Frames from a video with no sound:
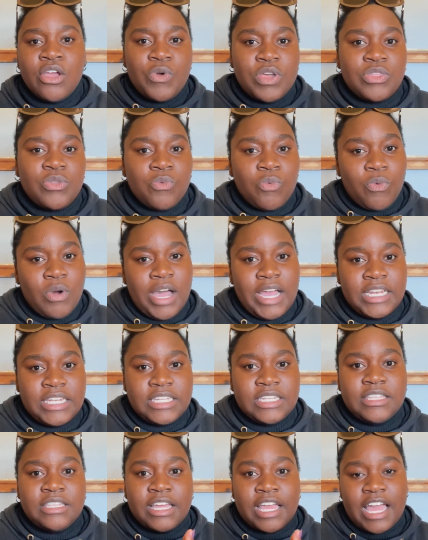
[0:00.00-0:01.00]
with what
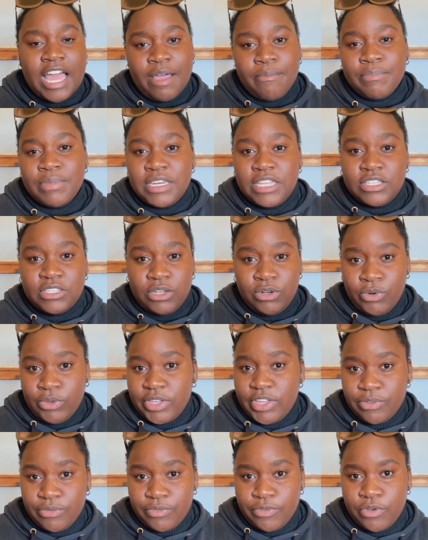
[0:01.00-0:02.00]
the companies are
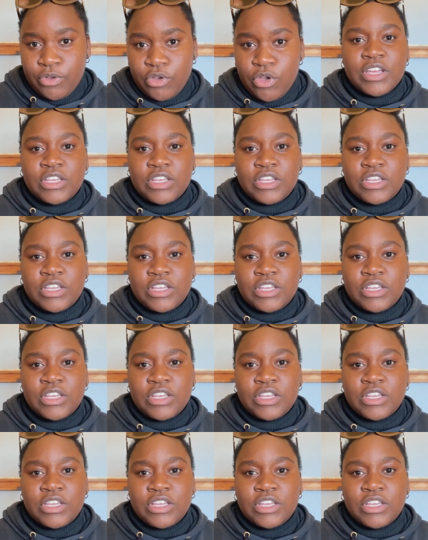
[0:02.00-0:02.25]
looking for.